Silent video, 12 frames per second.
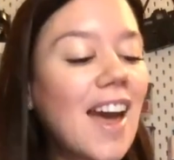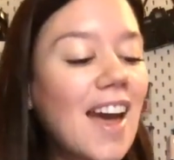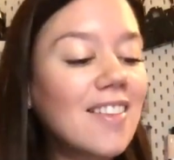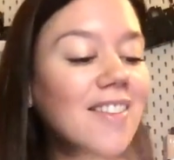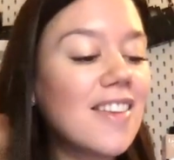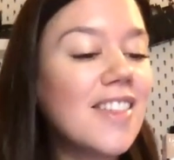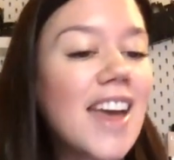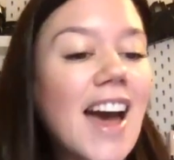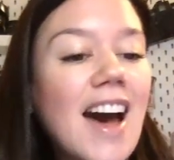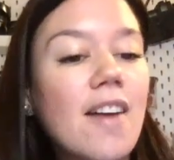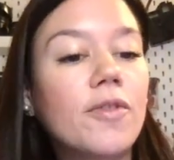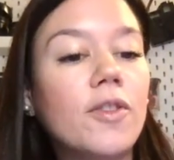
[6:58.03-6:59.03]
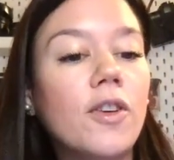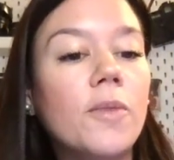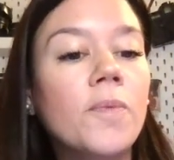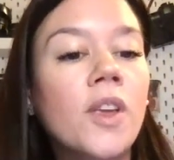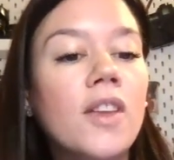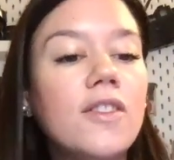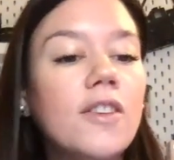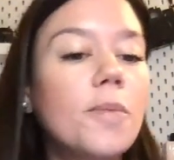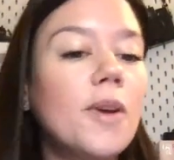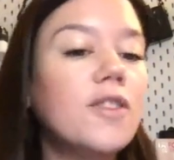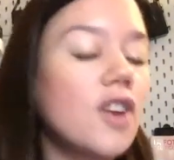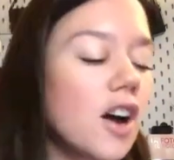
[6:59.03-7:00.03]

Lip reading: and the after just by